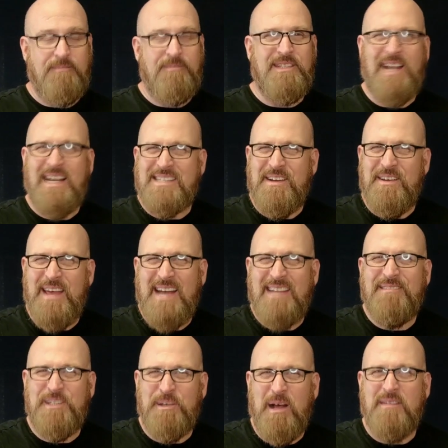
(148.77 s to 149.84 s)
Do you guys know
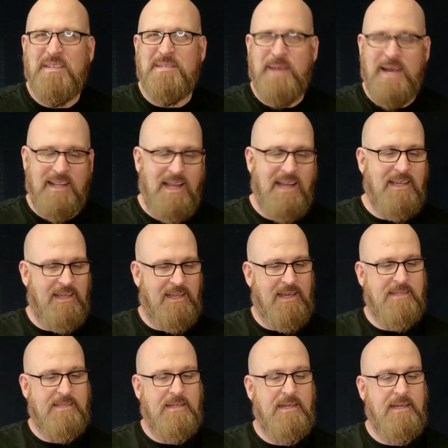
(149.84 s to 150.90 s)
that? 2 olives is bad luck?
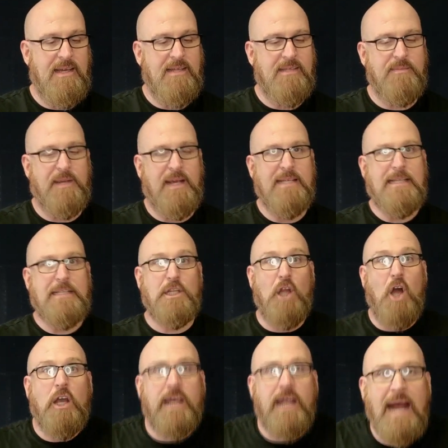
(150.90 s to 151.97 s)
Yes, it is, because it's
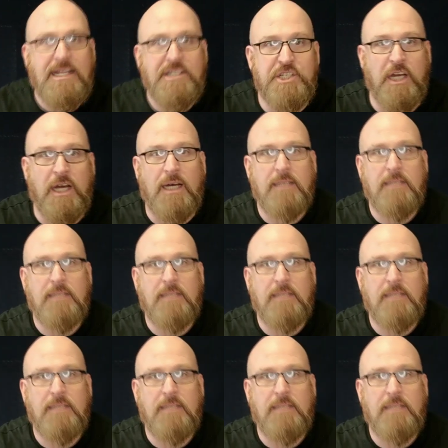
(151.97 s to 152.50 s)
looking at you.